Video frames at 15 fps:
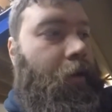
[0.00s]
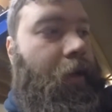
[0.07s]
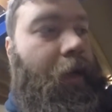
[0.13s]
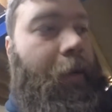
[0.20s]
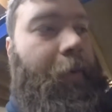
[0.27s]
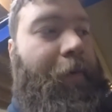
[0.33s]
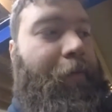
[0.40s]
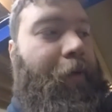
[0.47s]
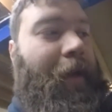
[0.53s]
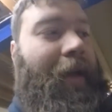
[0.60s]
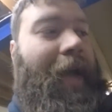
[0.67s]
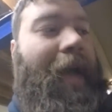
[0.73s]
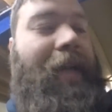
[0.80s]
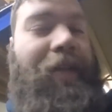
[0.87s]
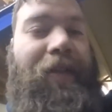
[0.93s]
However, I
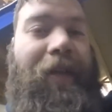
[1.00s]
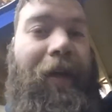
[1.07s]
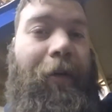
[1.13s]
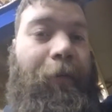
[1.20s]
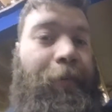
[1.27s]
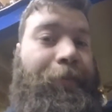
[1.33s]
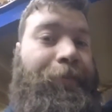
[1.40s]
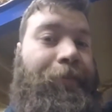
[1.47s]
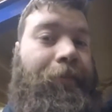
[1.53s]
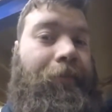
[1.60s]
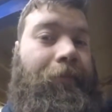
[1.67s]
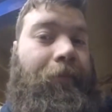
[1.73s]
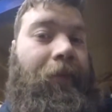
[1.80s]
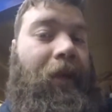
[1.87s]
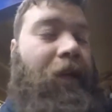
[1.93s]
can tell
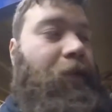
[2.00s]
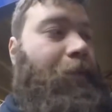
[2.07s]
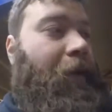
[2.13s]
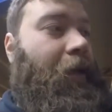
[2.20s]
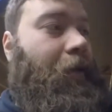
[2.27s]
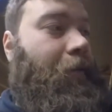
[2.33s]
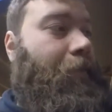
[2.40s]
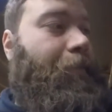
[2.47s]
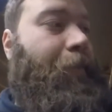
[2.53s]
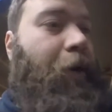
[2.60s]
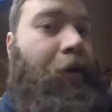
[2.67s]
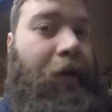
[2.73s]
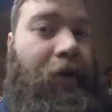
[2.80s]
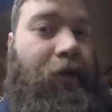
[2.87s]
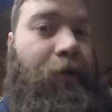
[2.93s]
it's been
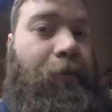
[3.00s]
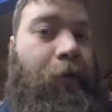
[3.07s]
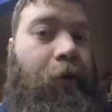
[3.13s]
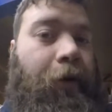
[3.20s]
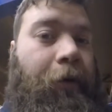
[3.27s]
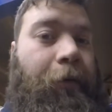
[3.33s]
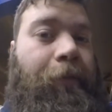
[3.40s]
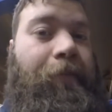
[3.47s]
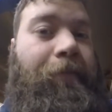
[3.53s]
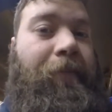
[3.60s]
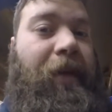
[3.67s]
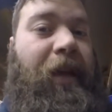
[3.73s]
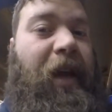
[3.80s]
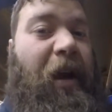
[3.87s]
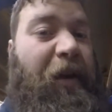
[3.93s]
burning some oil,
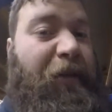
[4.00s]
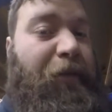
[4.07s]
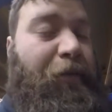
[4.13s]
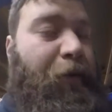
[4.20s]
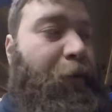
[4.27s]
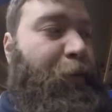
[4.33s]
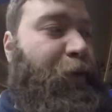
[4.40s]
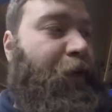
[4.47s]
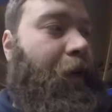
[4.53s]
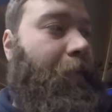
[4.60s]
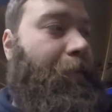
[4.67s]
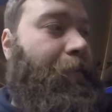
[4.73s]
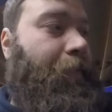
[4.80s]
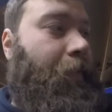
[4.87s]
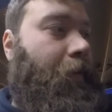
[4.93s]
been going through
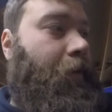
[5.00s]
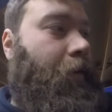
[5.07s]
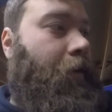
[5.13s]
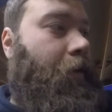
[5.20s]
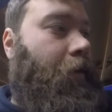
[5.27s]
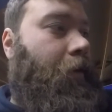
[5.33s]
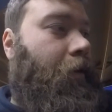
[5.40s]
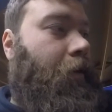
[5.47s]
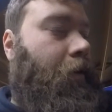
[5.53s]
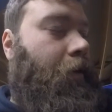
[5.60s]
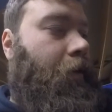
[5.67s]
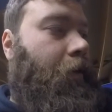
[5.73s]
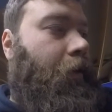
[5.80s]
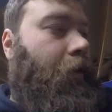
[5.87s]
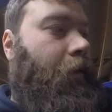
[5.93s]
some,
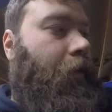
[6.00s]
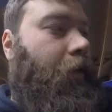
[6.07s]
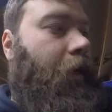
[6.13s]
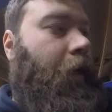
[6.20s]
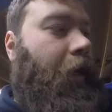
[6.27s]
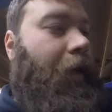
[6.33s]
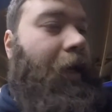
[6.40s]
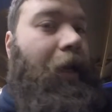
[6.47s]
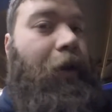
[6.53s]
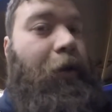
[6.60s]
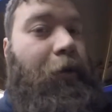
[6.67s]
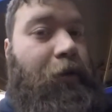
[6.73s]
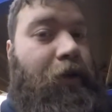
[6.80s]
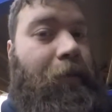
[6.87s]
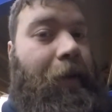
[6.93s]
and it
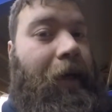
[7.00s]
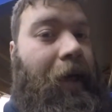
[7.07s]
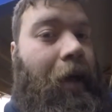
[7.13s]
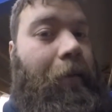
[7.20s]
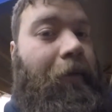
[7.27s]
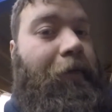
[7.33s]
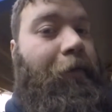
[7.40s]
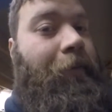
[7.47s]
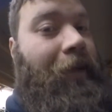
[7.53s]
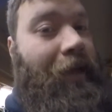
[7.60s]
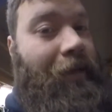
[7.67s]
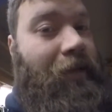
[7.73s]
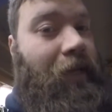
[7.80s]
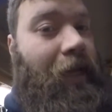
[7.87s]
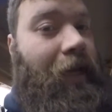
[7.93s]
looks to be coming from the
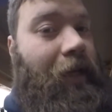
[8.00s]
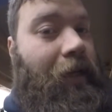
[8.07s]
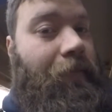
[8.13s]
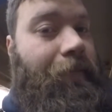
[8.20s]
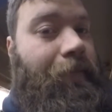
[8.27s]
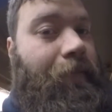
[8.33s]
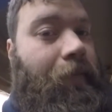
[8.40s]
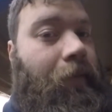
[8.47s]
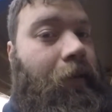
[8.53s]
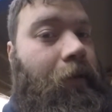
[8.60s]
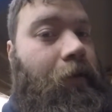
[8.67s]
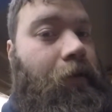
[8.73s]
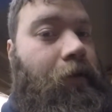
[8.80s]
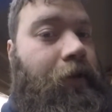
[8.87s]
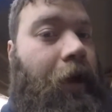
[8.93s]
intake.
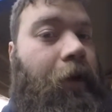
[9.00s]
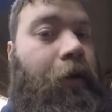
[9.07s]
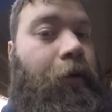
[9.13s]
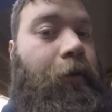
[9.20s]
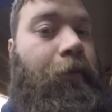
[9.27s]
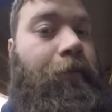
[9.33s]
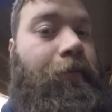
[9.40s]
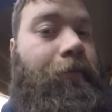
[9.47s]
So,